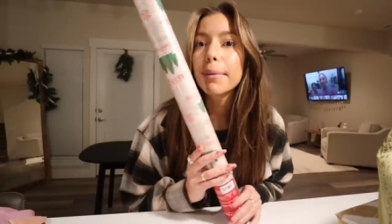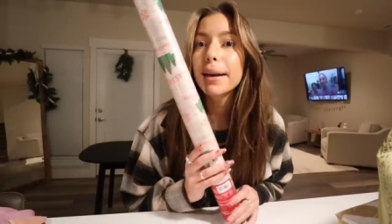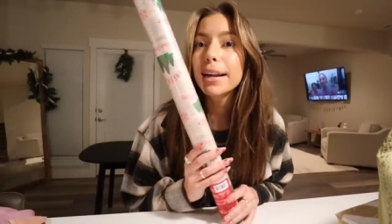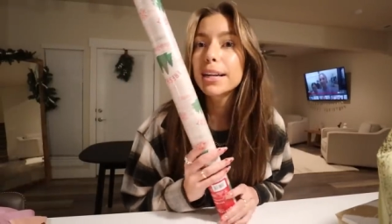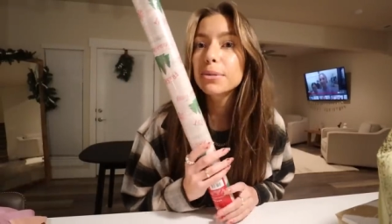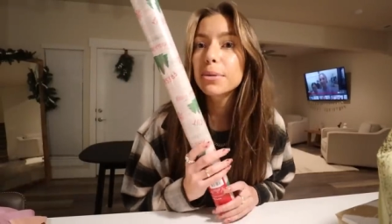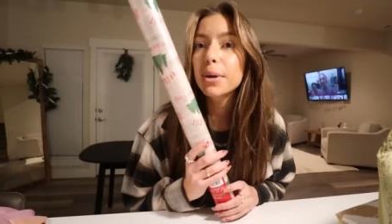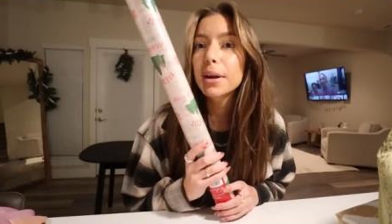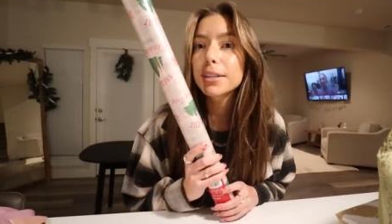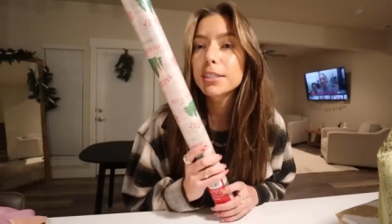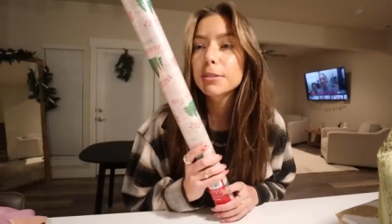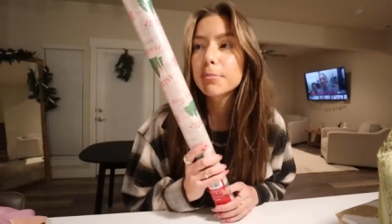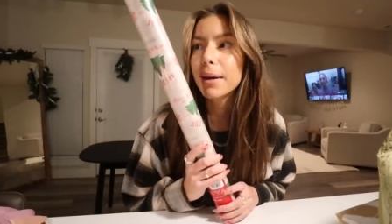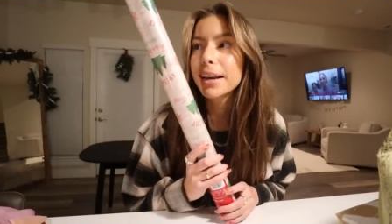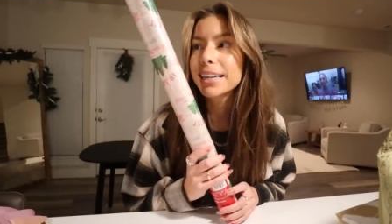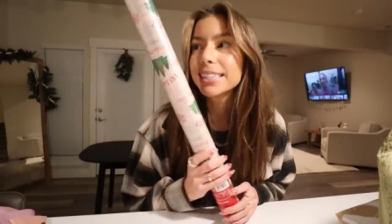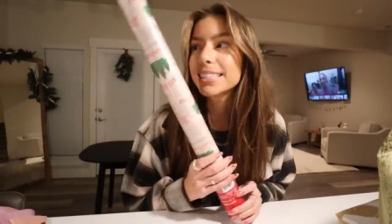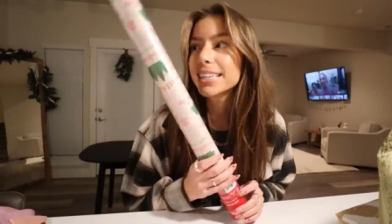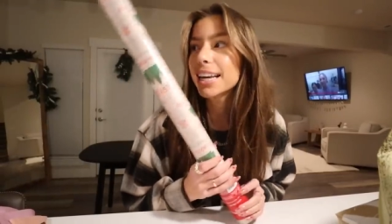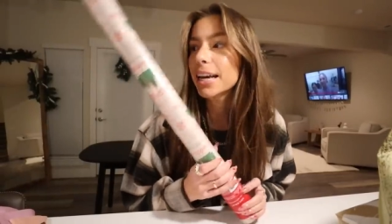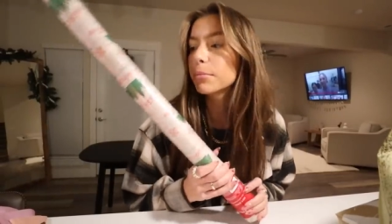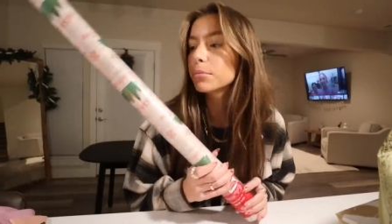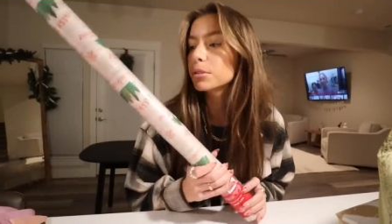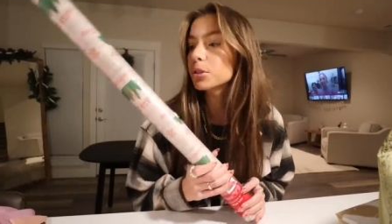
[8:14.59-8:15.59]
might as well
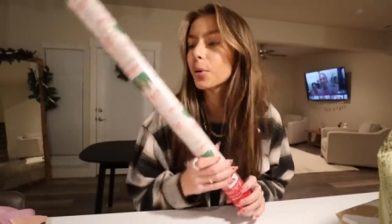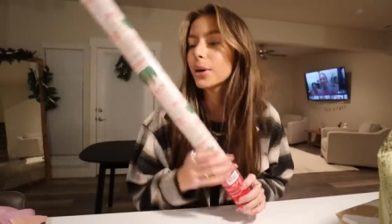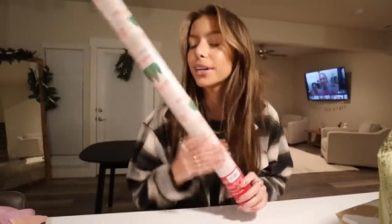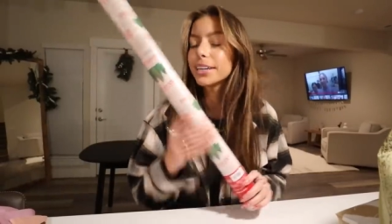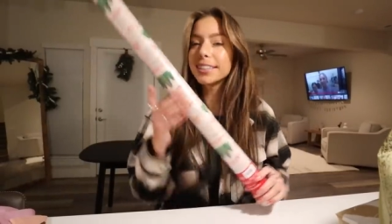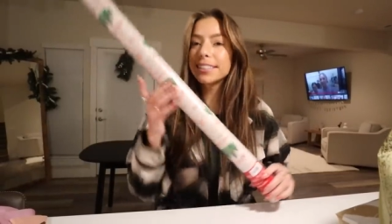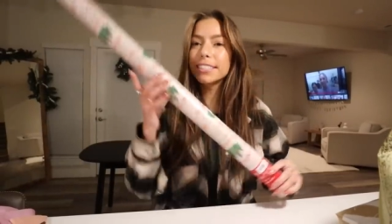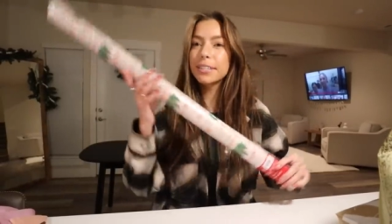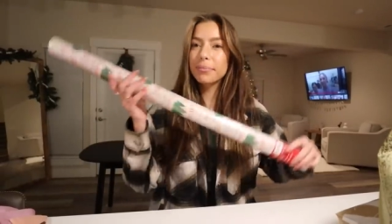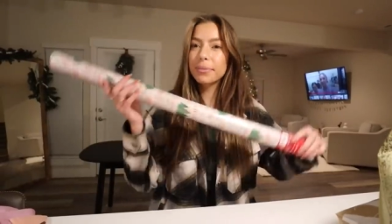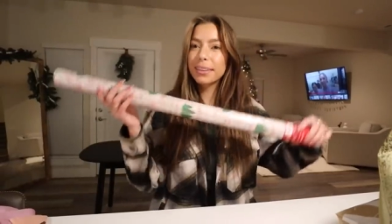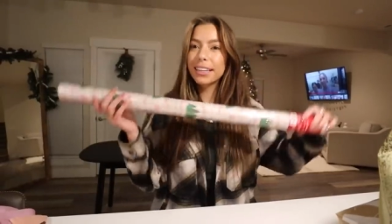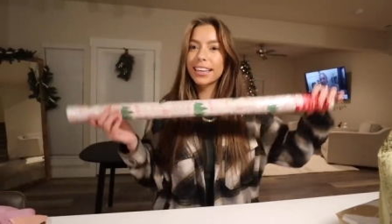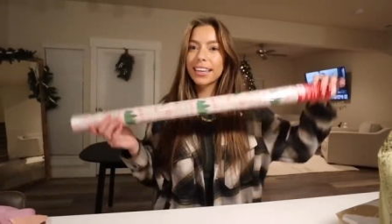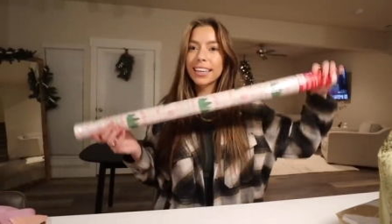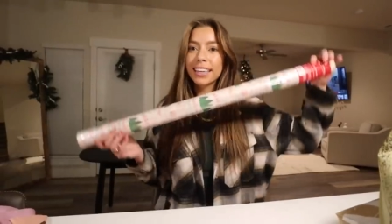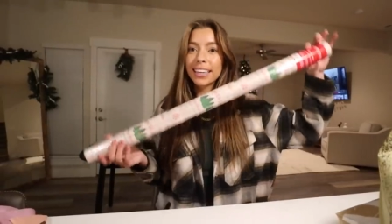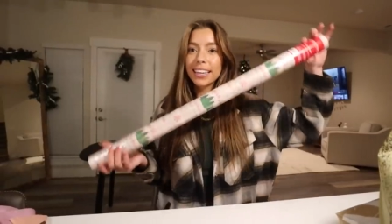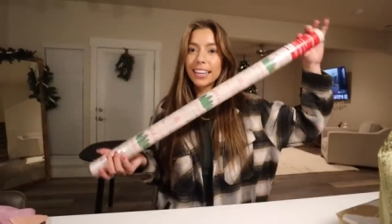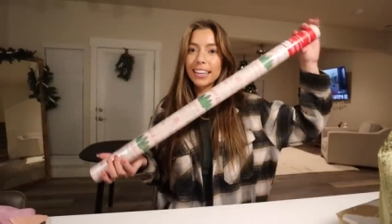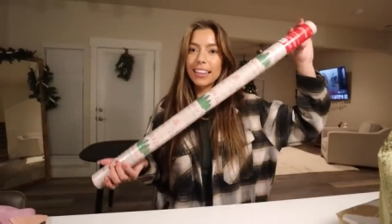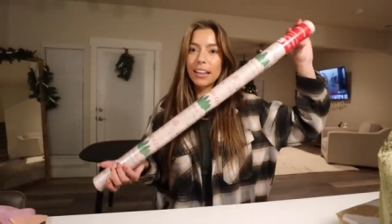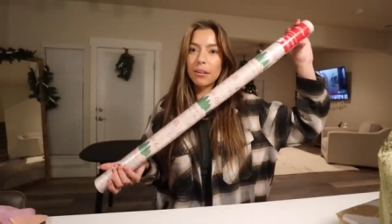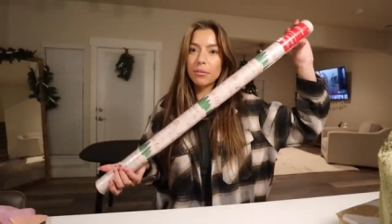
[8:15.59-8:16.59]
spice it up. So I did
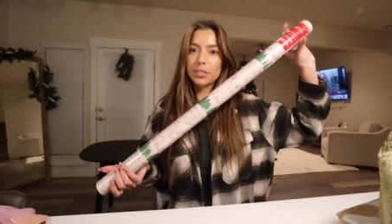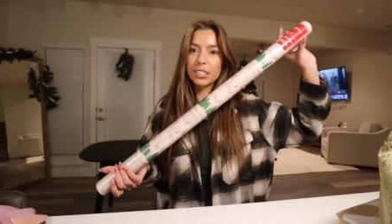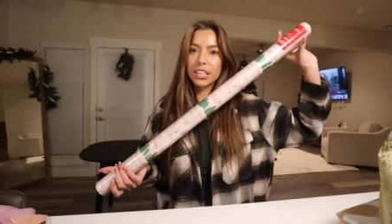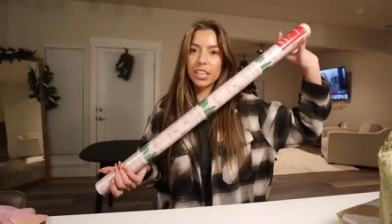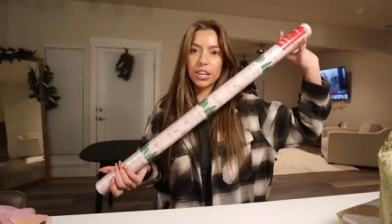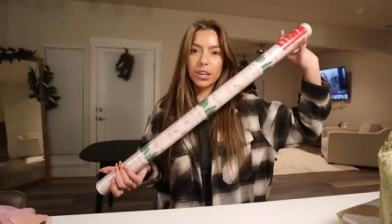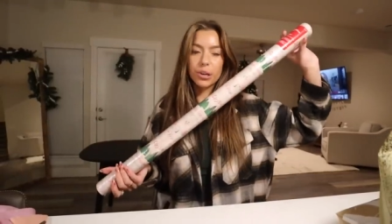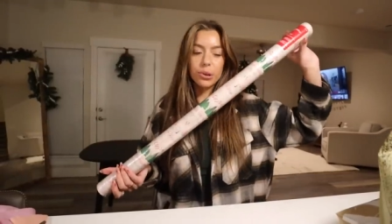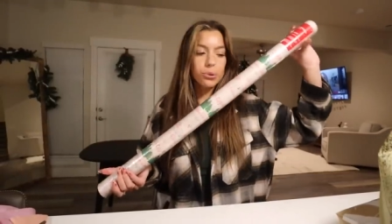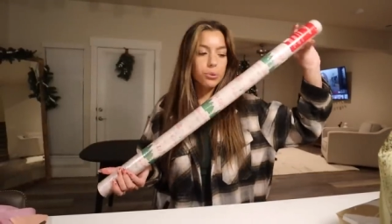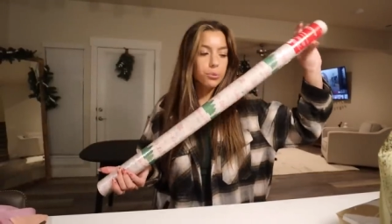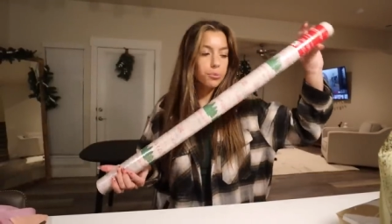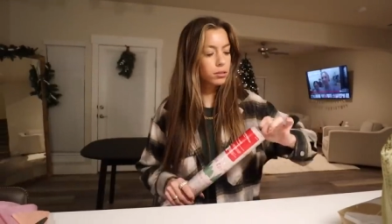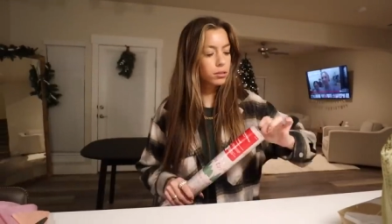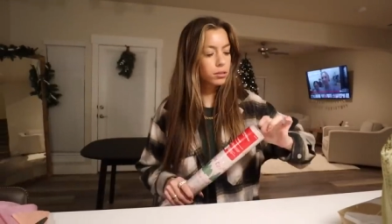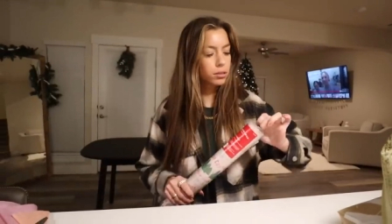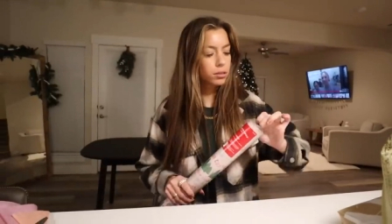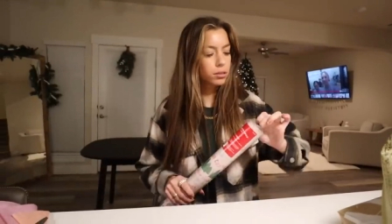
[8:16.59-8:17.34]
something that was cute.